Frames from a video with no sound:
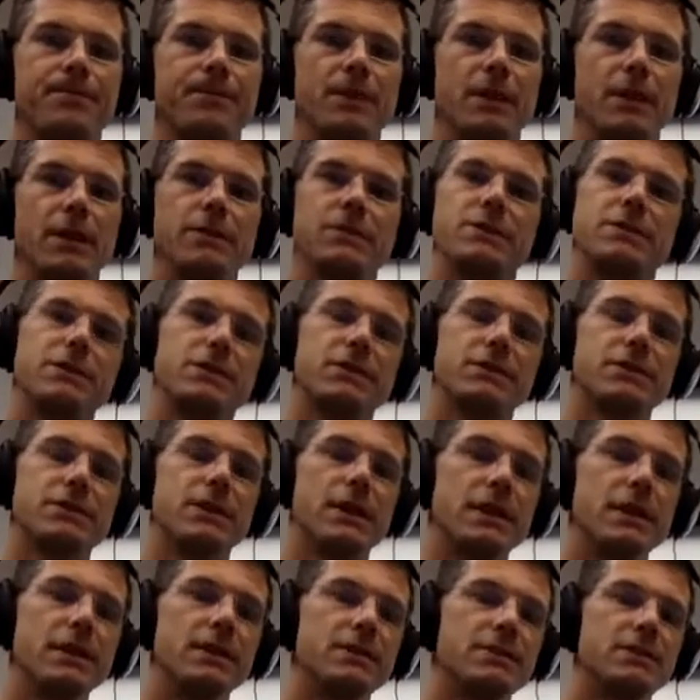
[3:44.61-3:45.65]
You know, is this
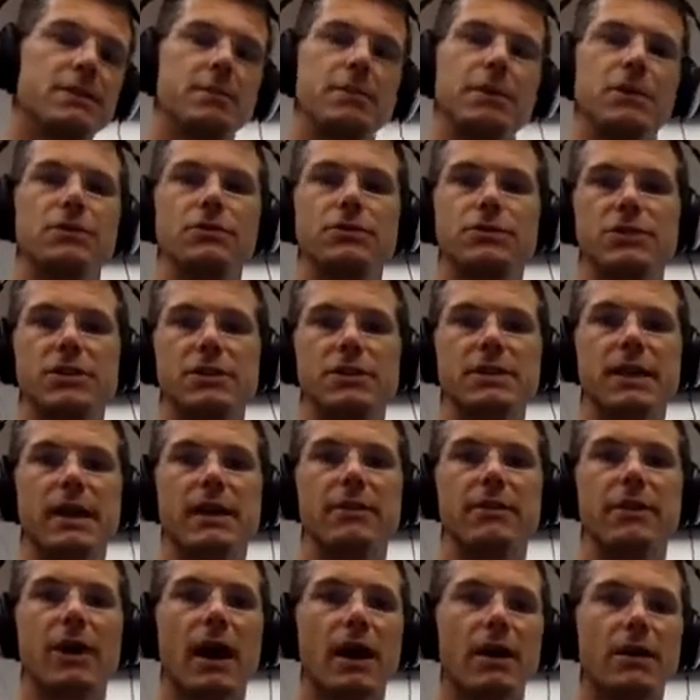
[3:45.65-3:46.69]
somebody who's just out
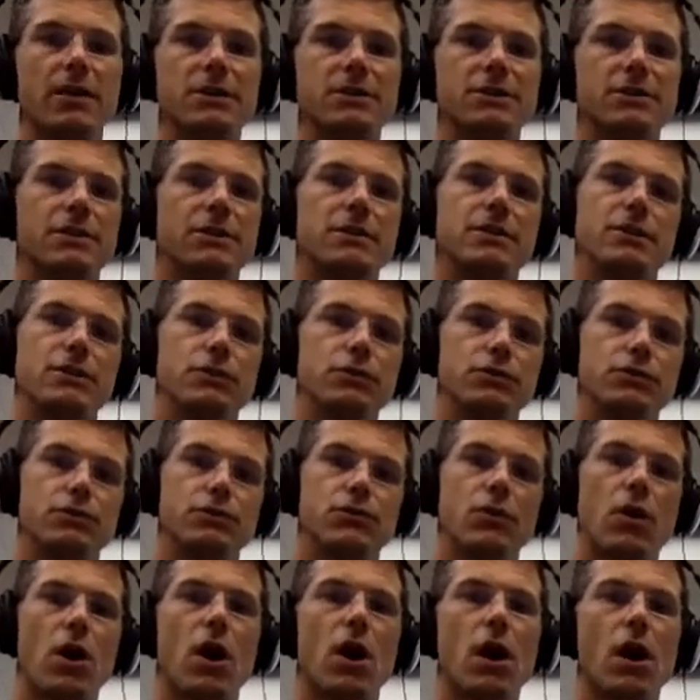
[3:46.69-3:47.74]
of college and who's
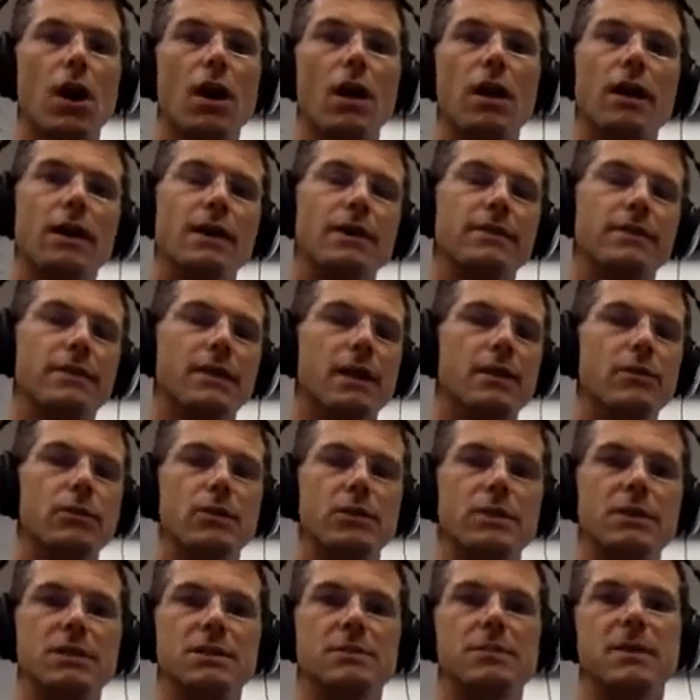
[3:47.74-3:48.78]
raw, that I'm
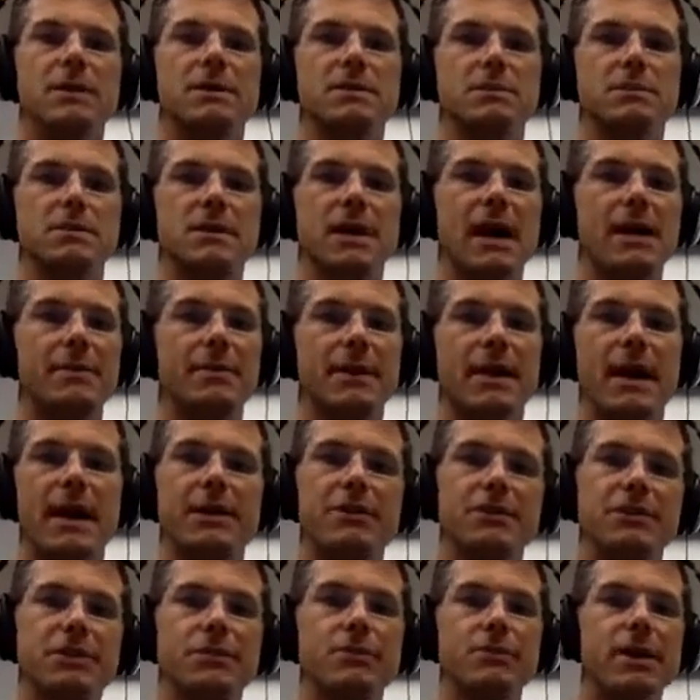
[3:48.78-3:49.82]
willing to spend some time and
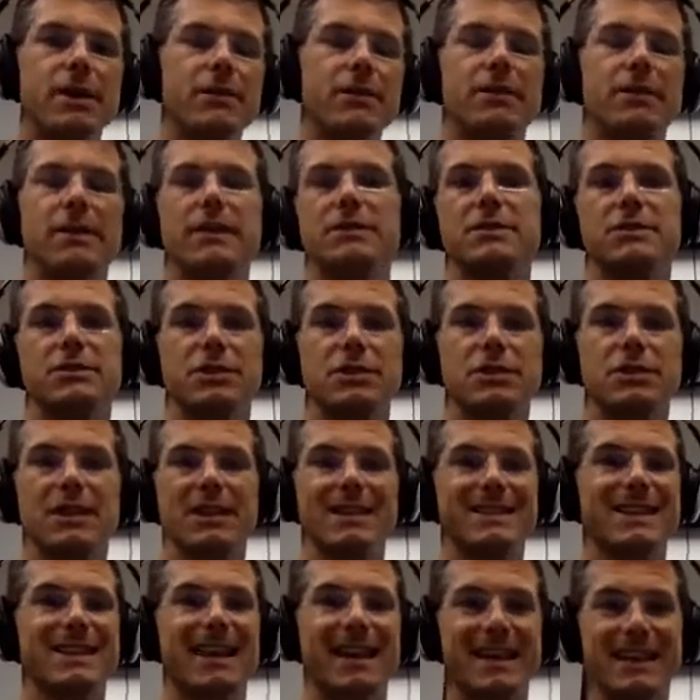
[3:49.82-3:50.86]
energy with, that's just
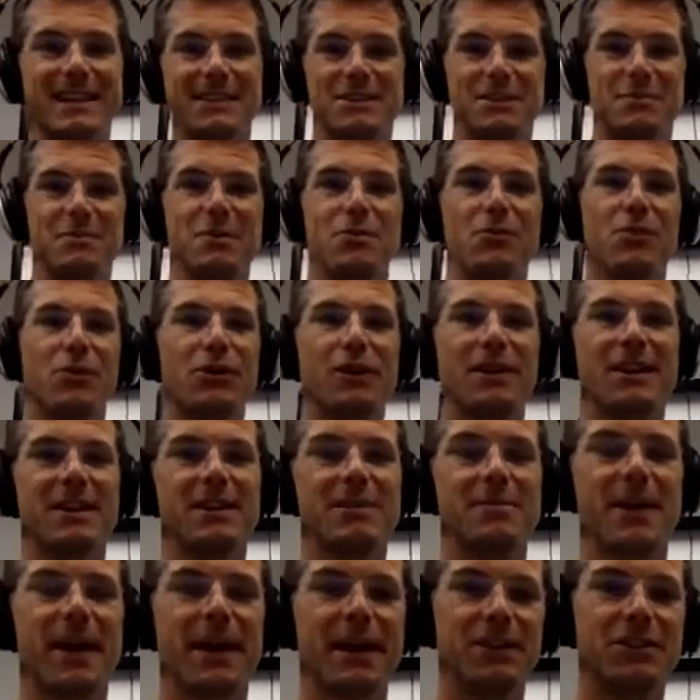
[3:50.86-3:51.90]
excited to be working in
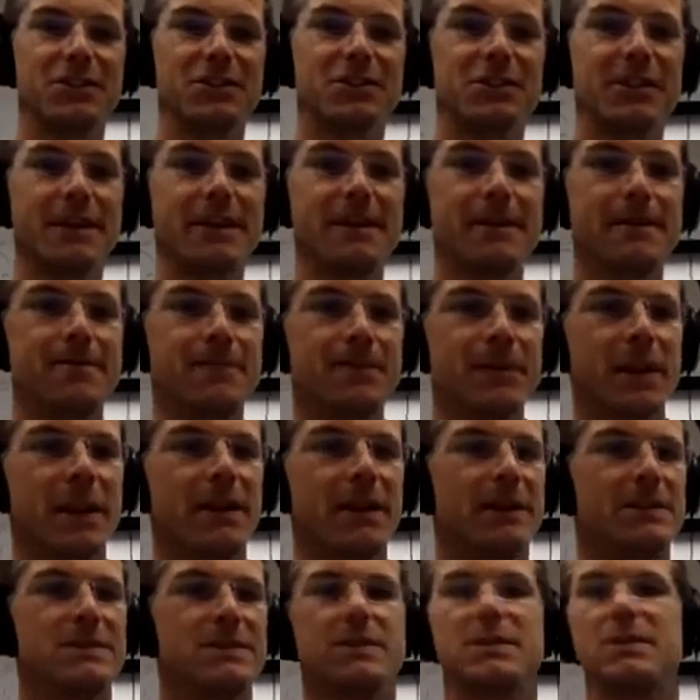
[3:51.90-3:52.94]
my industry?
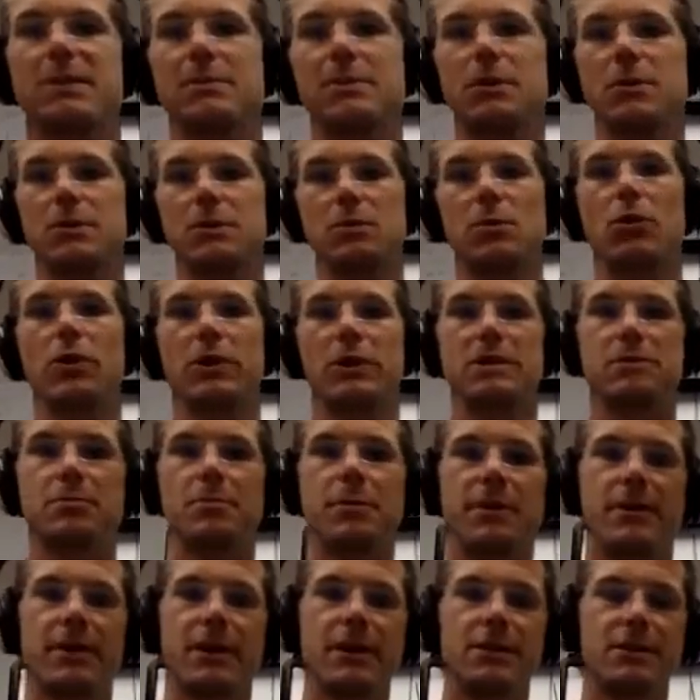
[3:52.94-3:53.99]
Is this somebody who's more
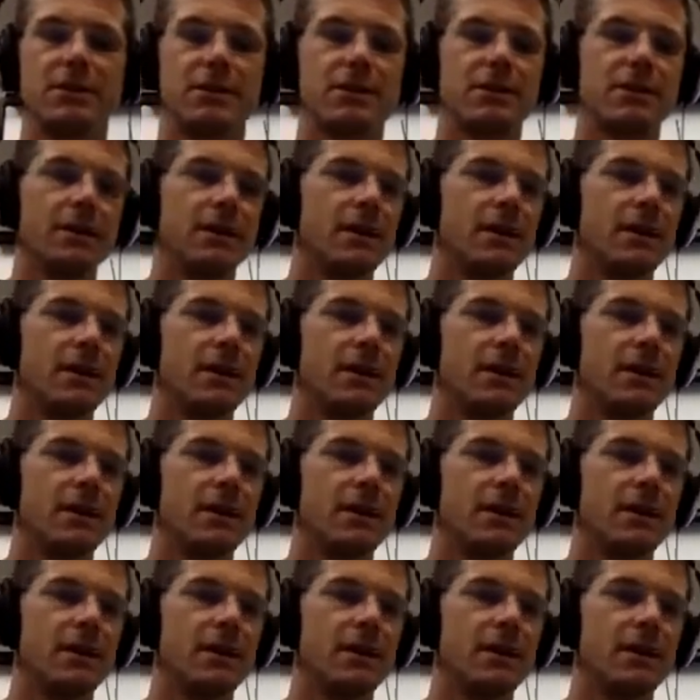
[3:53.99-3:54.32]
experienced?